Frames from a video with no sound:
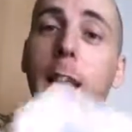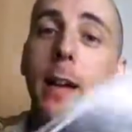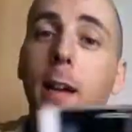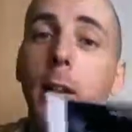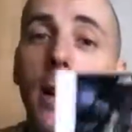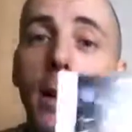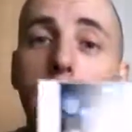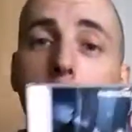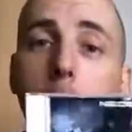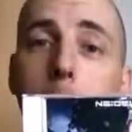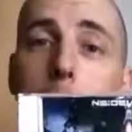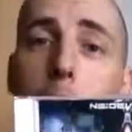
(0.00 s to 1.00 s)
the
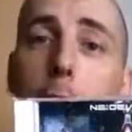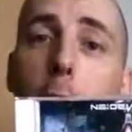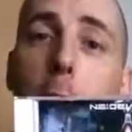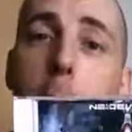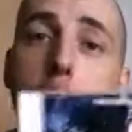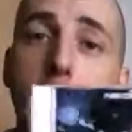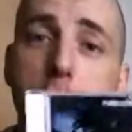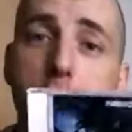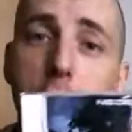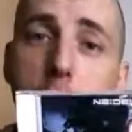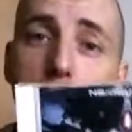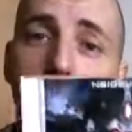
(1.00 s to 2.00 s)
soundtrack of this game.